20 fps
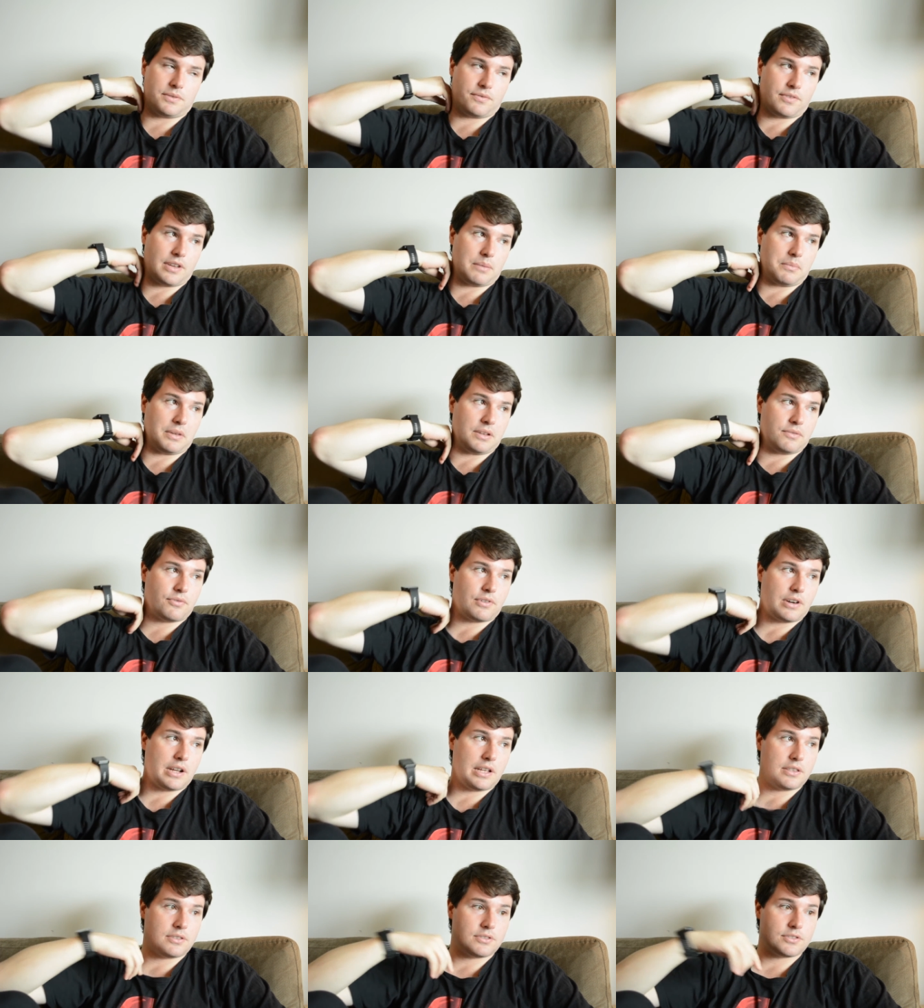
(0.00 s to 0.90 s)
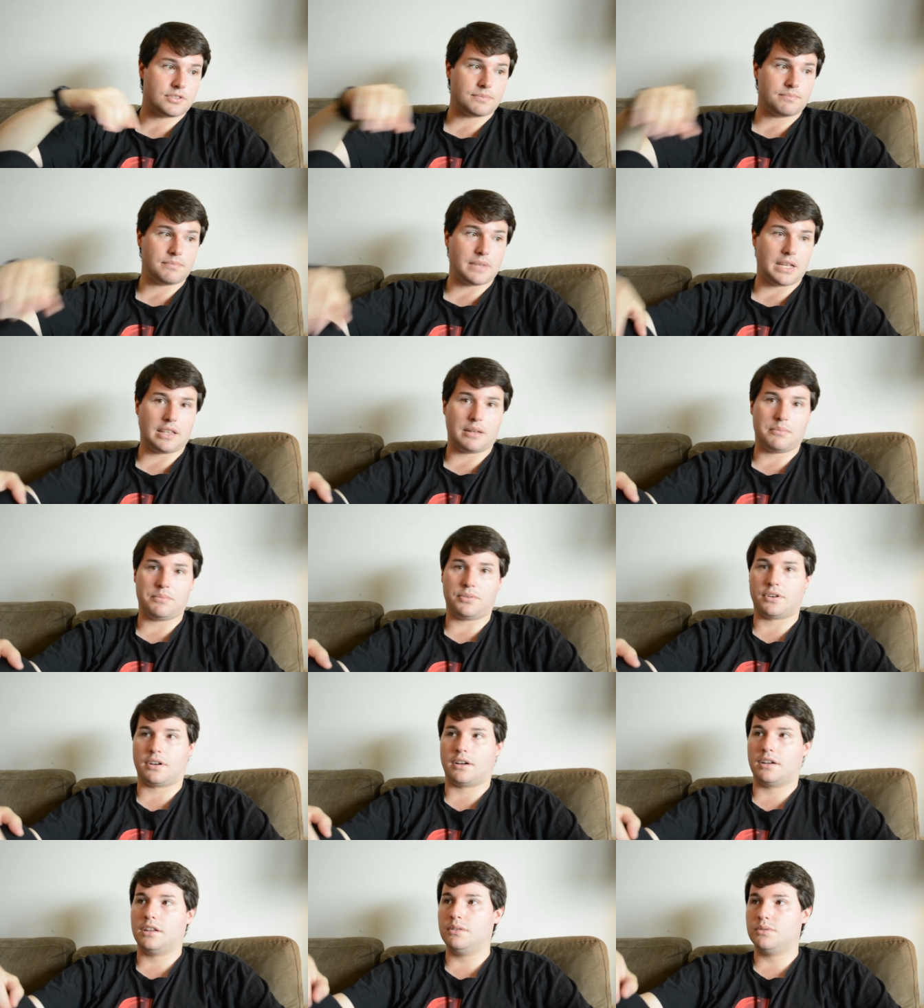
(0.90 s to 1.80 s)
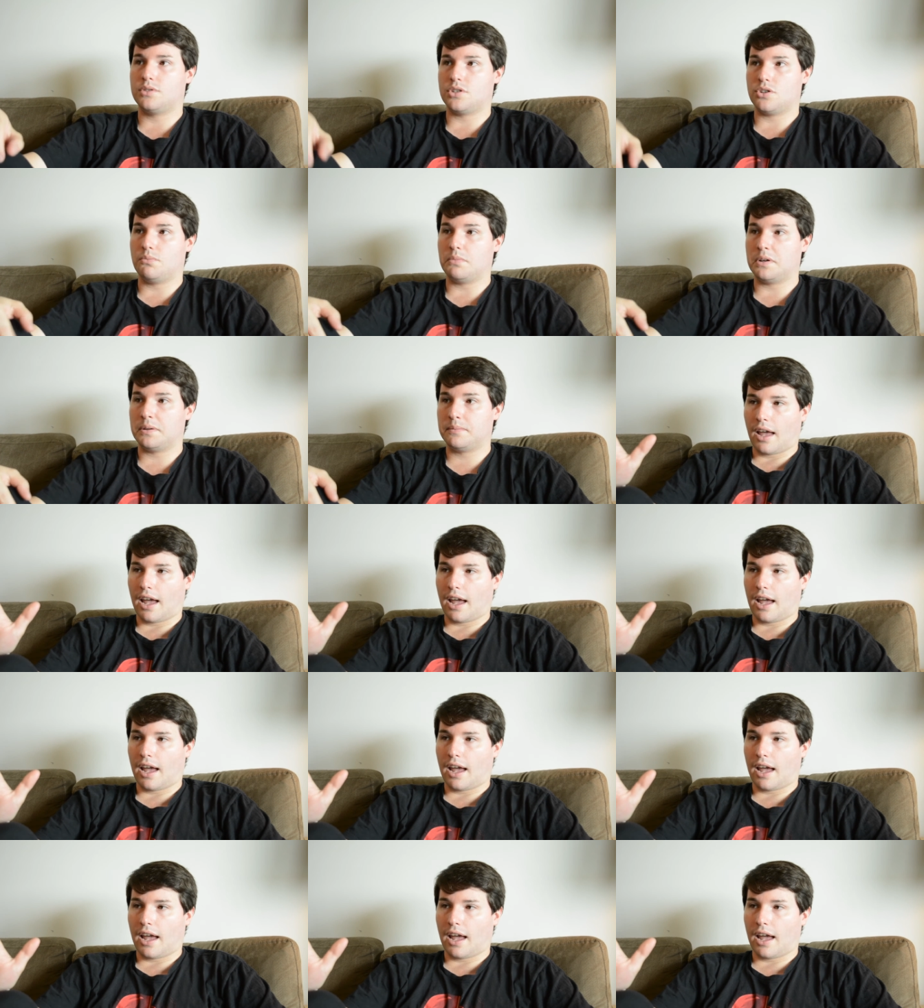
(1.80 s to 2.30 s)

to family and friends, and then put it on YouTube.